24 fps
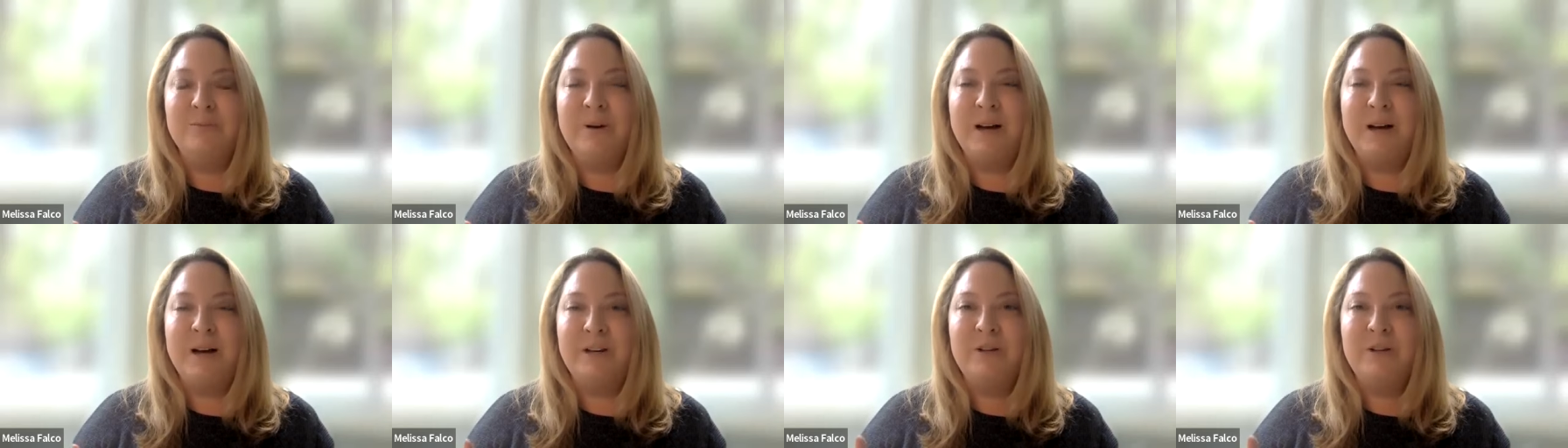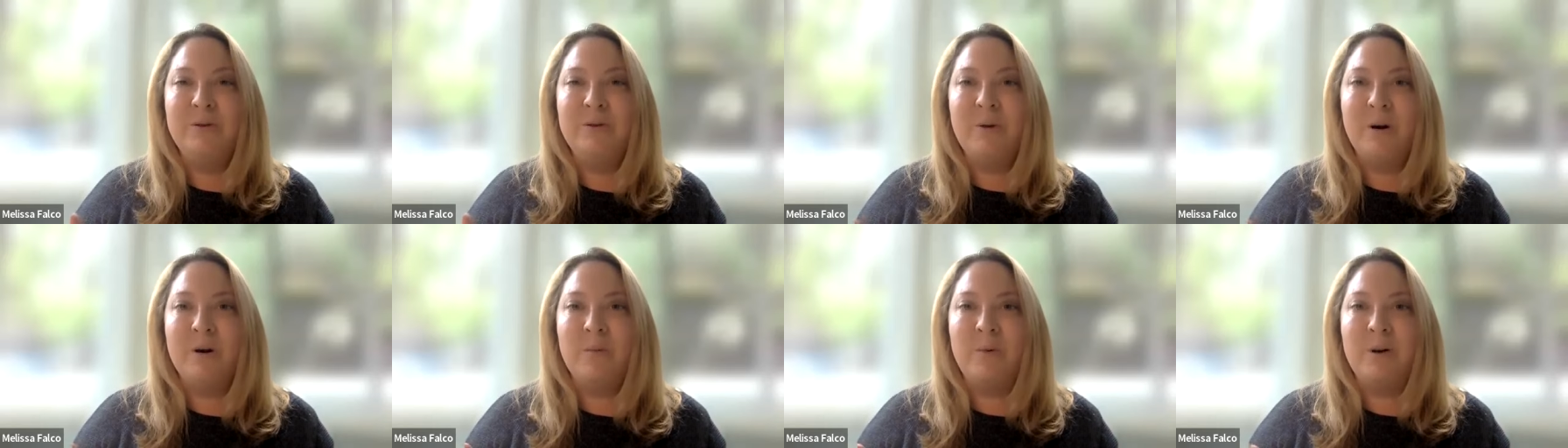But
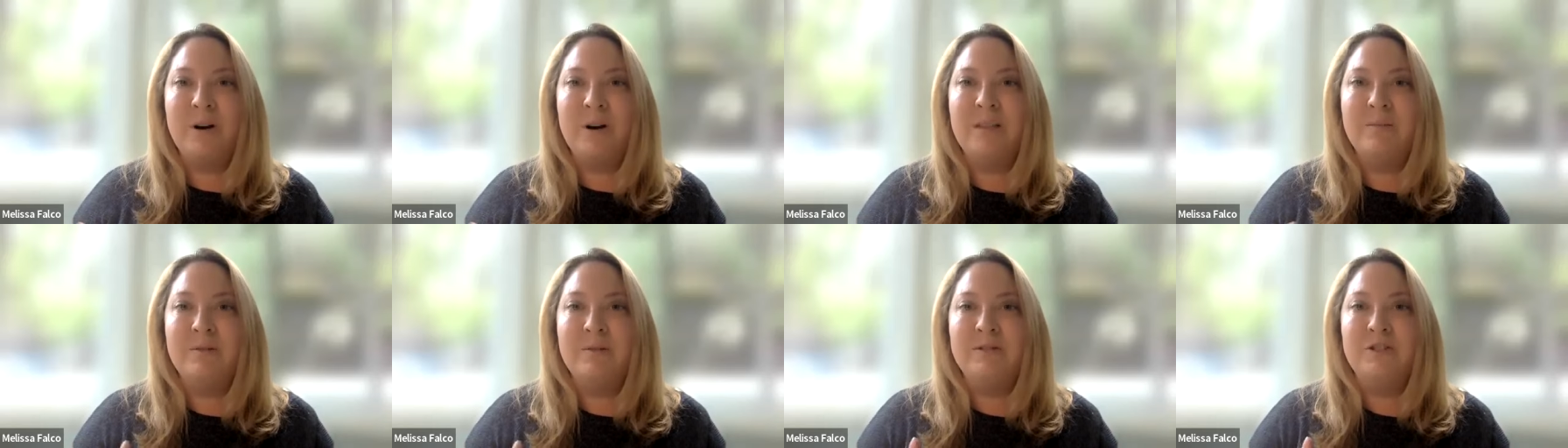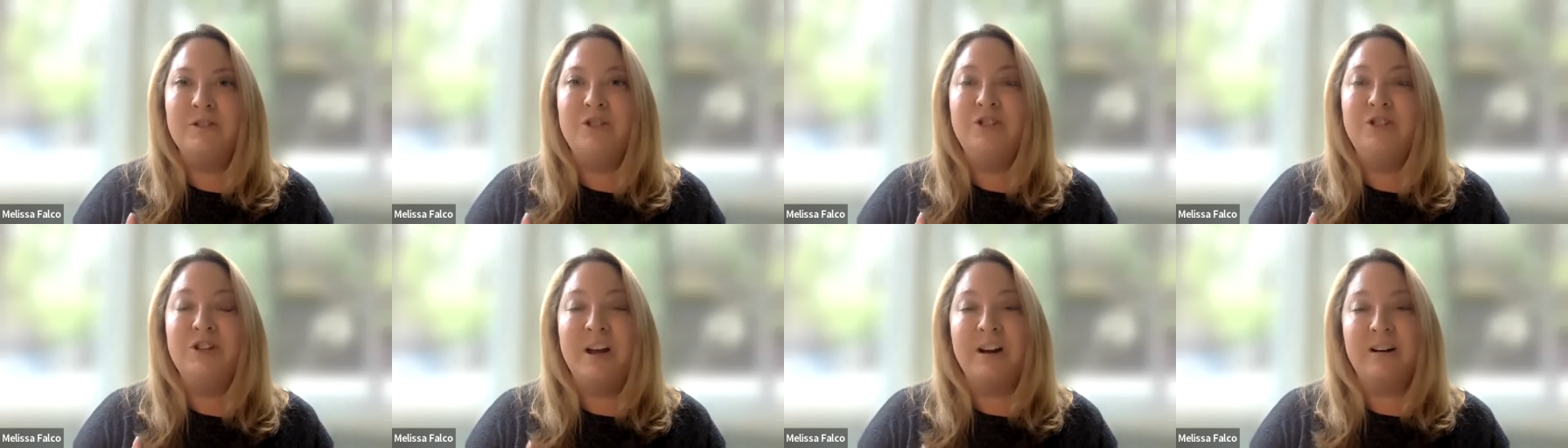you are one of the
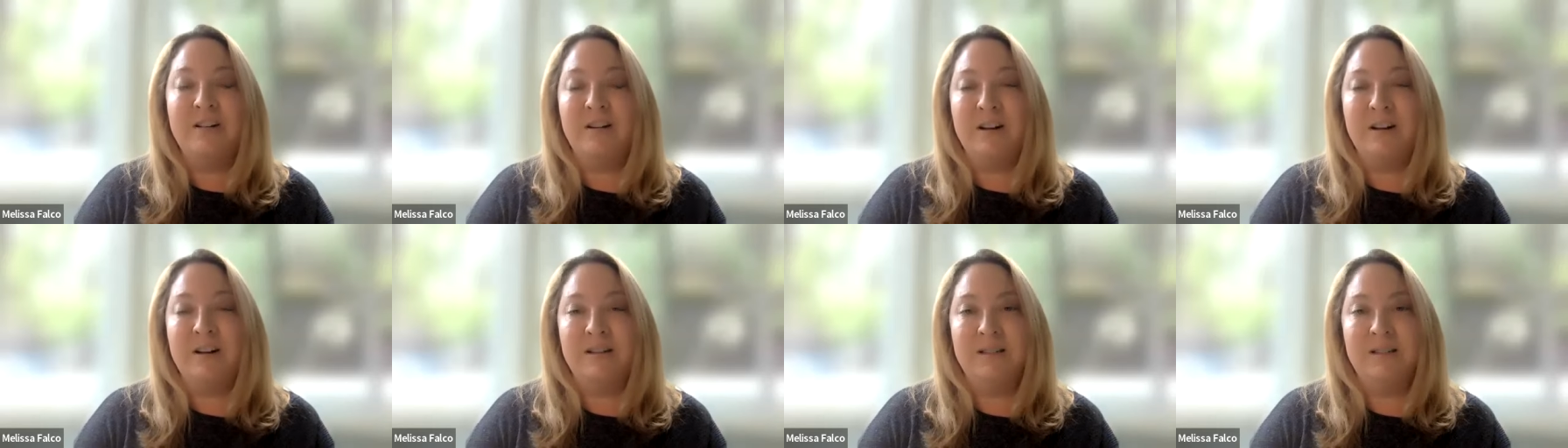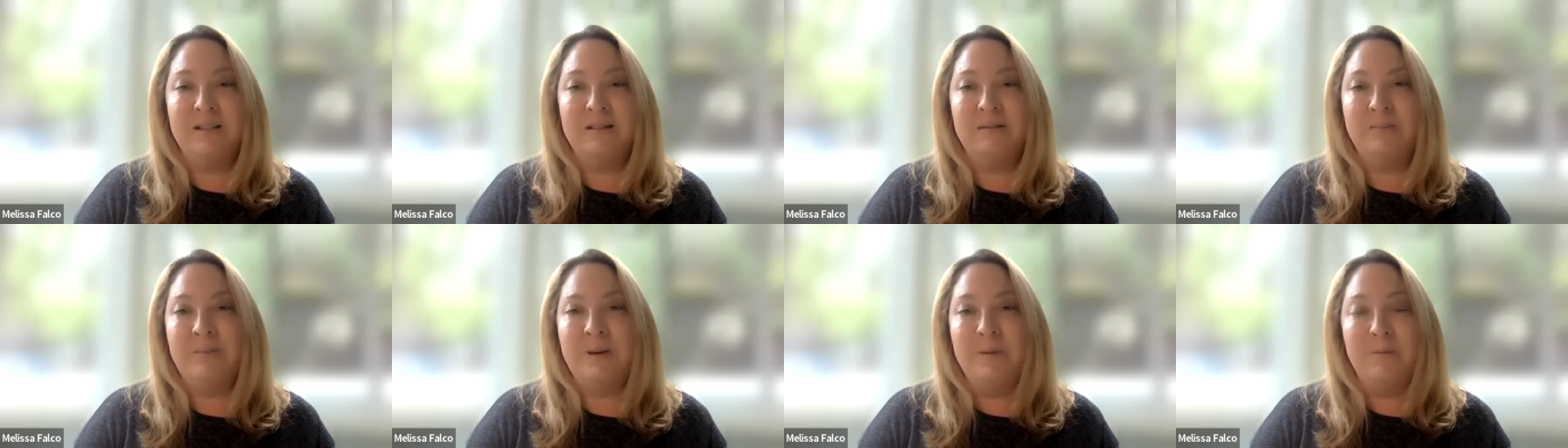most
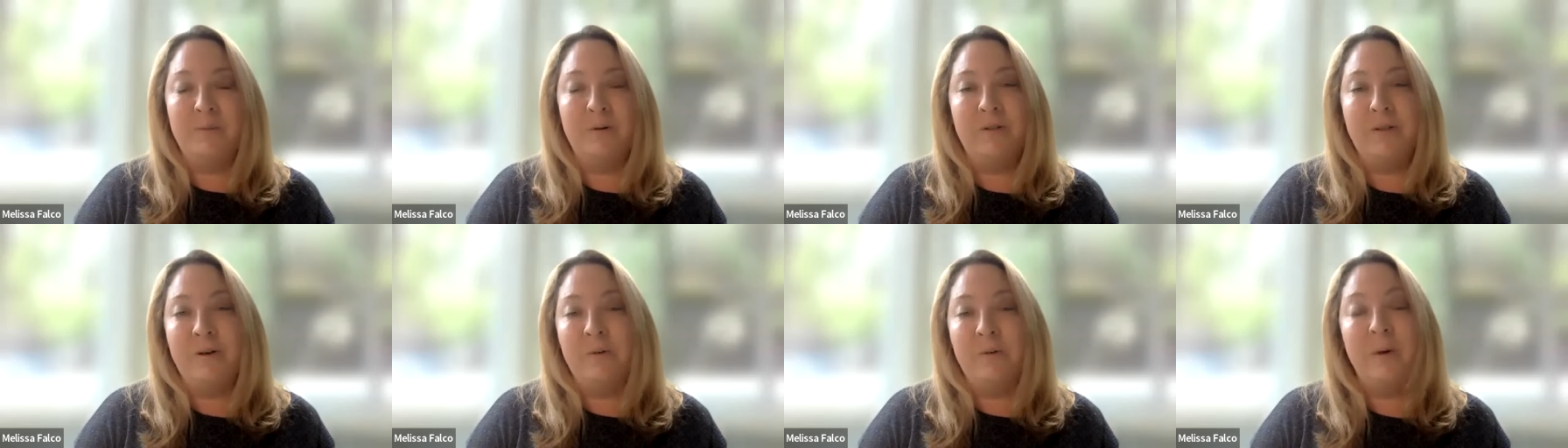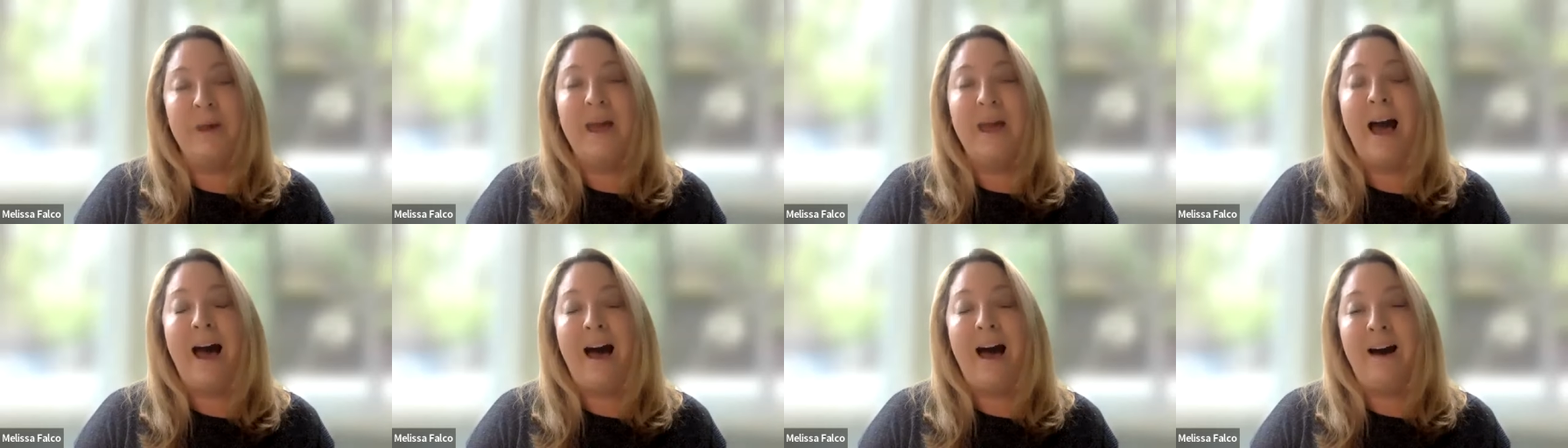generous people that
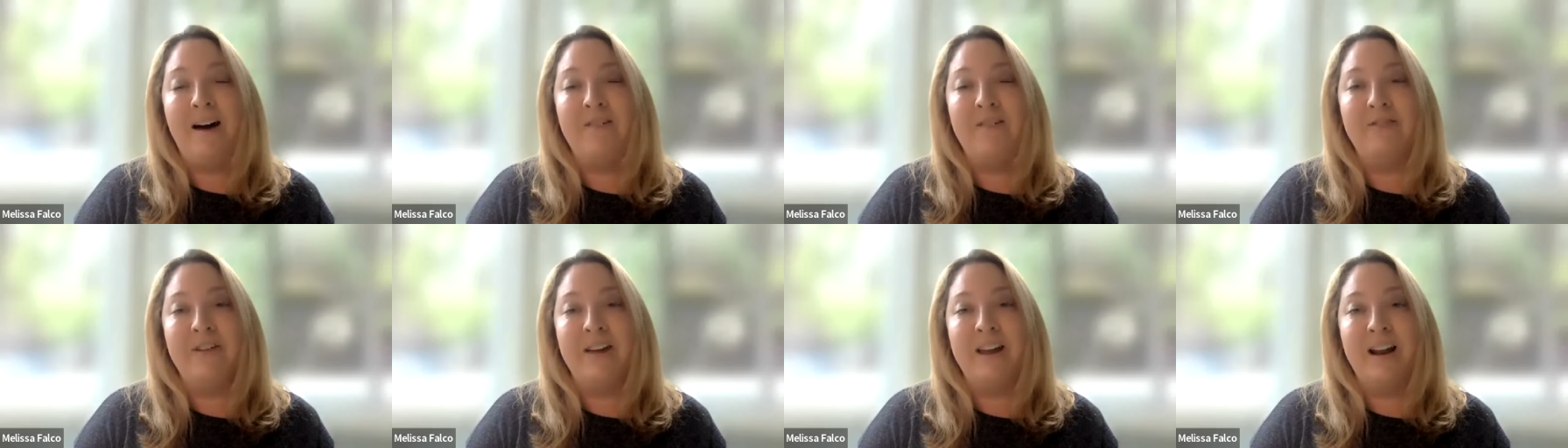we have.